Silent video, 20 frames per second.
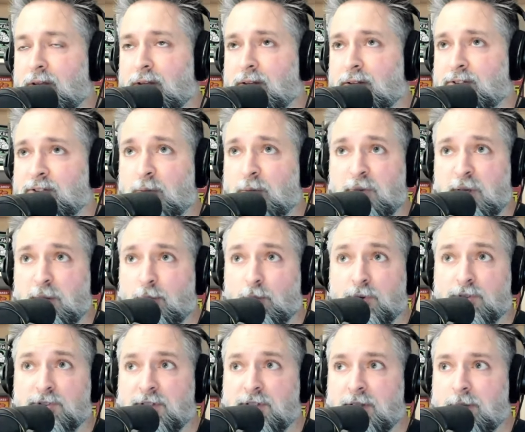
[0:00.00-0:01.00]
some people
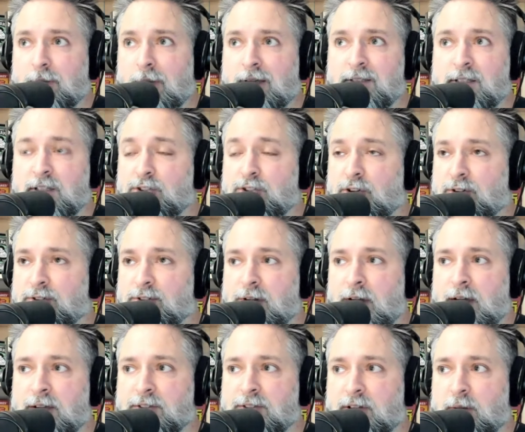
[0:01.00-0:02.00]
were seeing my t-shirts and
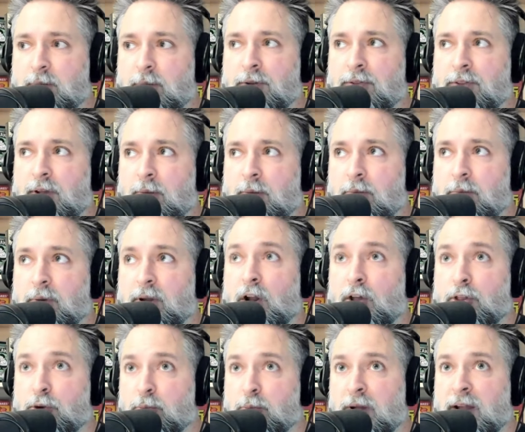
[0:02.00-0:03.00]
asking about them, but
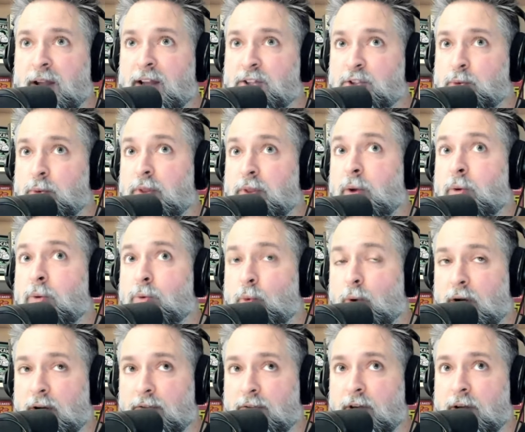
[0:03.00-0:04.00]
other bands, when they would
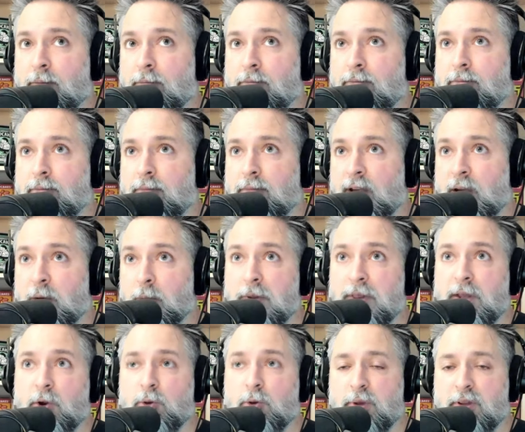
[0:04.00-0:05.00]
wear them and when
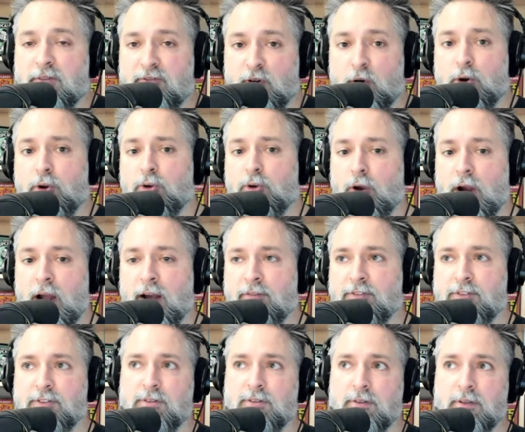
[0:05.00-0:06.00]
they would be
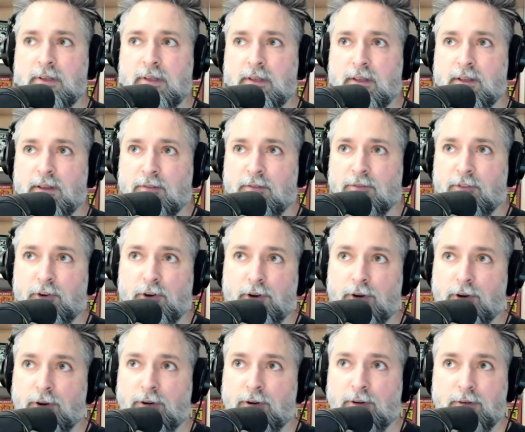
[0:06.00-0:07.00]
photographed
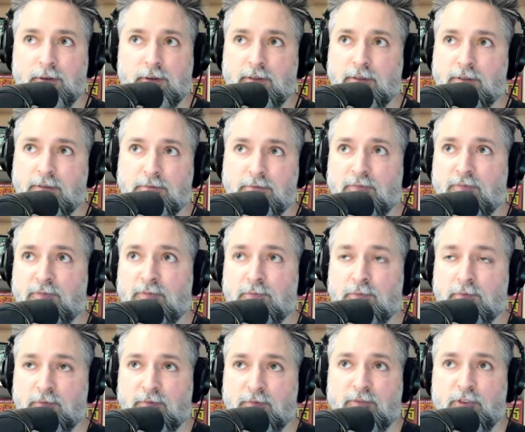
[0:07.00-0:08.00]
for
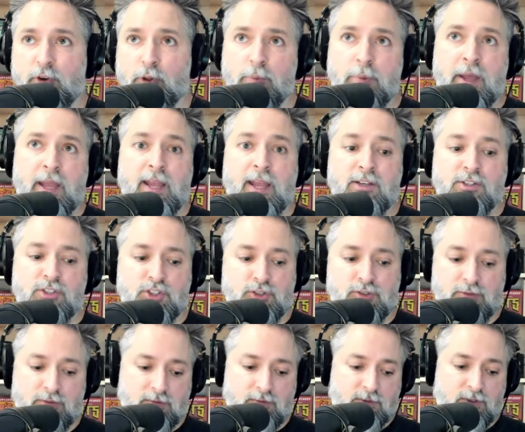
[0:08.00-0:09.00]
full
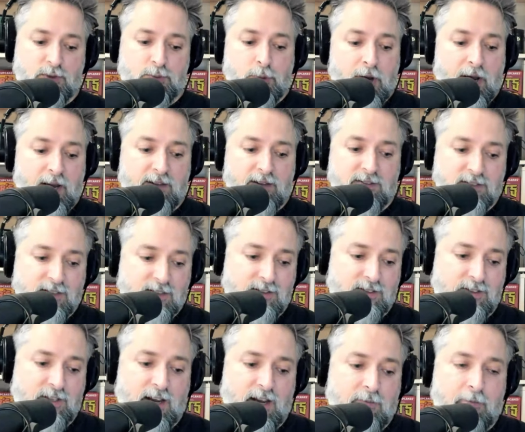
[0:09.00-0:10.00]
page spreads
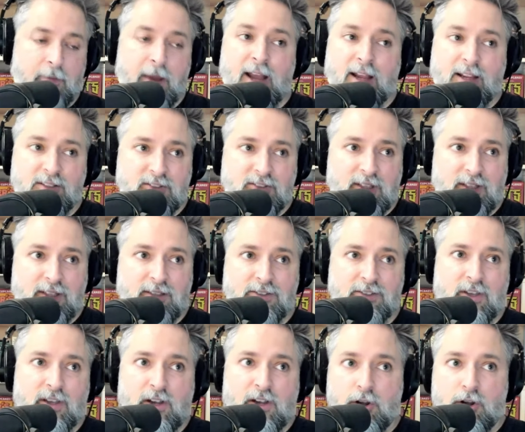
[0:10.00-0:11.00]
inside magazines
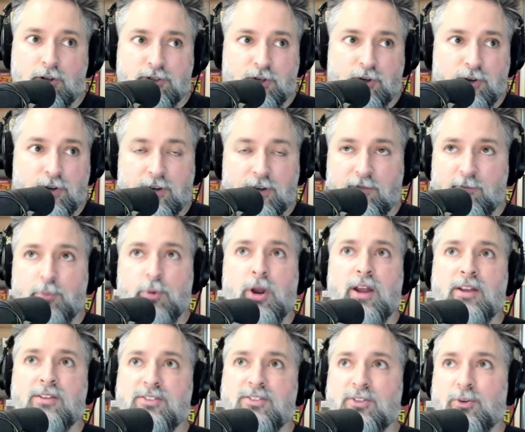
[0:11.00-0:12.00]
like Alternative
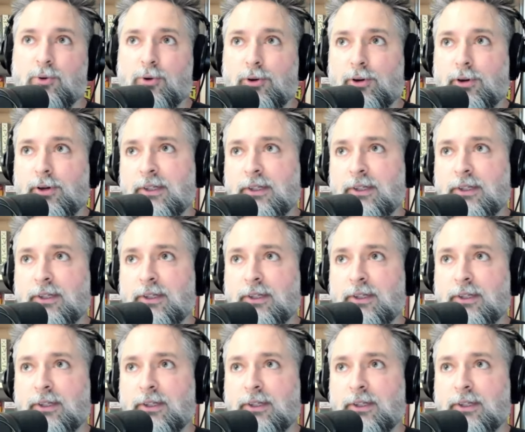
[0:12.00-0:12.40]
Press, or